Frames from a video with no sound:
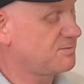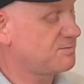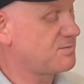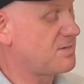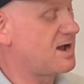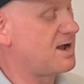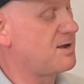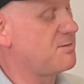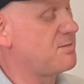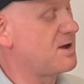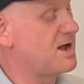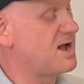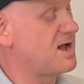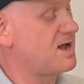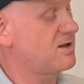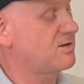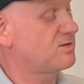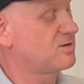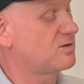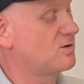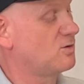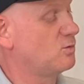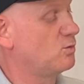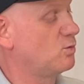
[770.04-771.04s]
my mark,
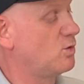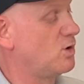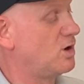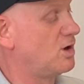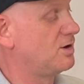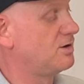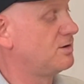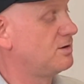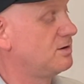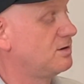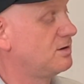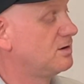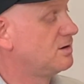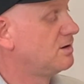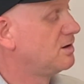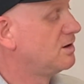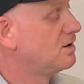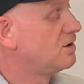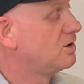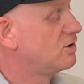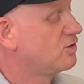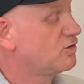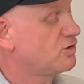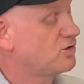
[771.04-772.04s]
so 1,
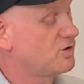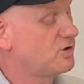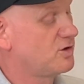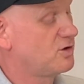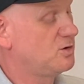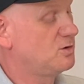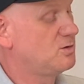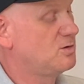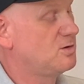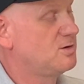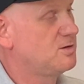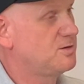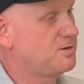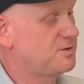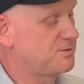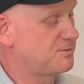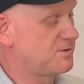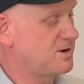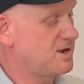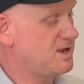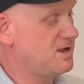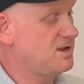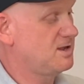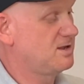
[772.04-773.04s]
2,
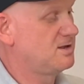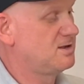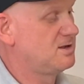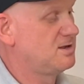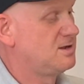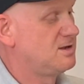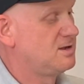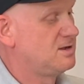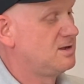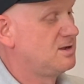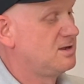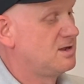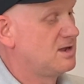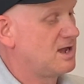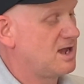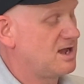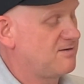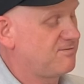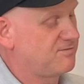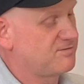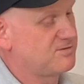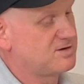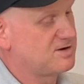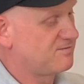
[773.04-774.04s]
3,
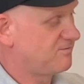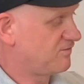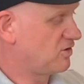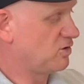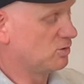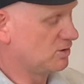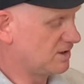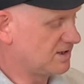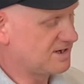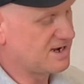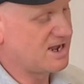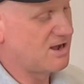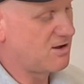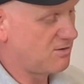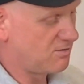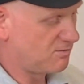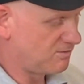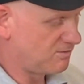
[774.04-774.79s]
after I've cooled it down